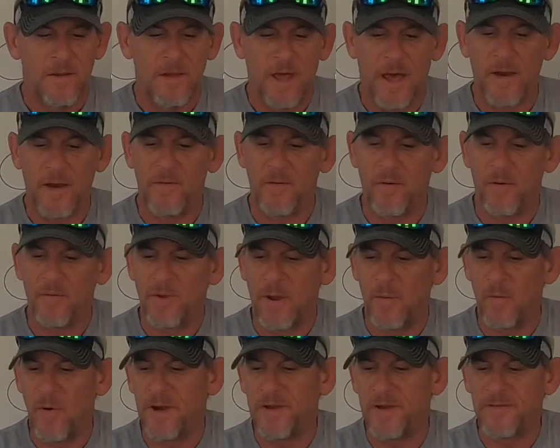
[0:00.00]
I don't know, I
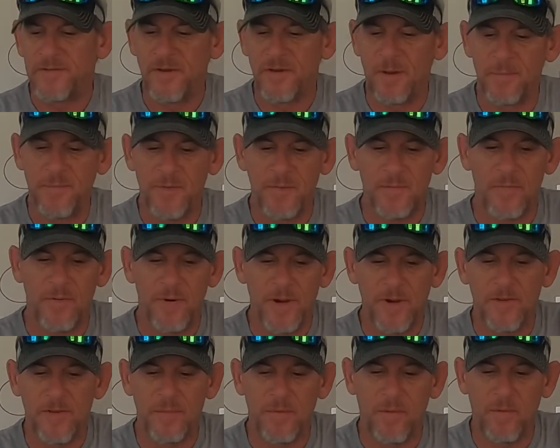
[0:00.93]
wanted something
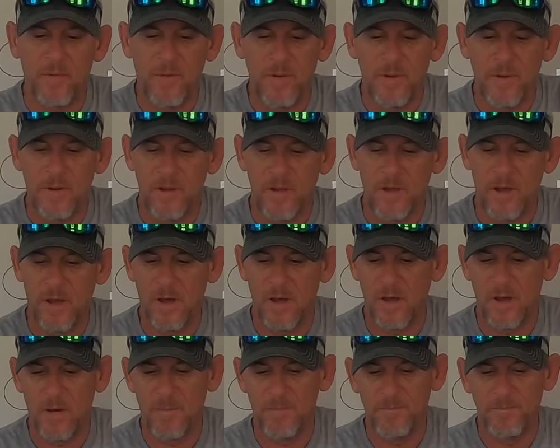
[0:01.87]
breathable.
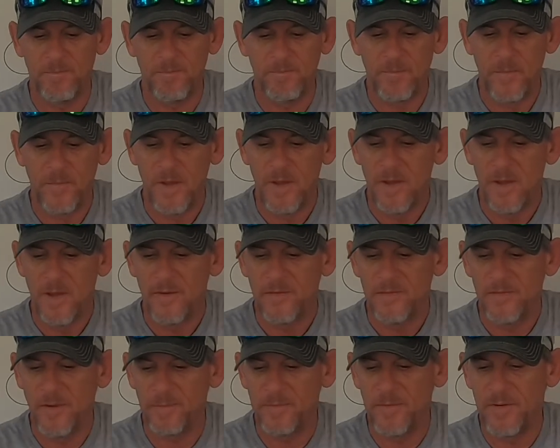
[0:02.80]
Um,
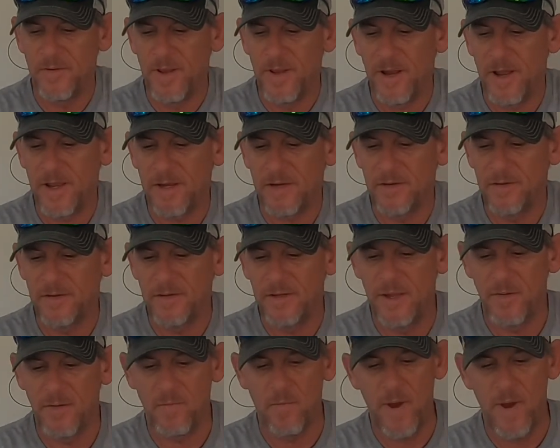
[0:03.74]
something that I could
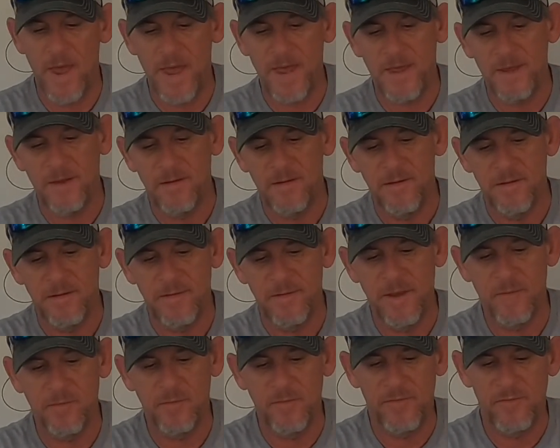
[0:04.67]
get wet
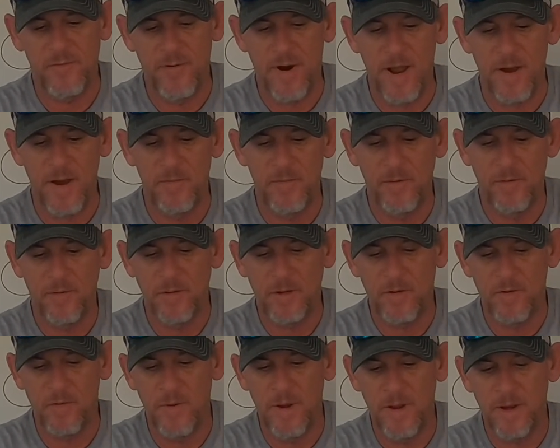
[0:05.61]
that would dry really
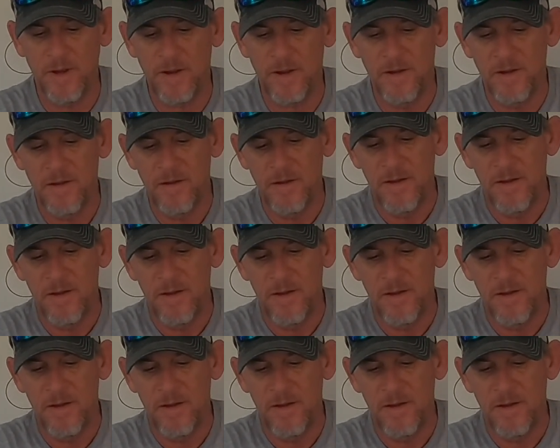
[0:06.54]
quick.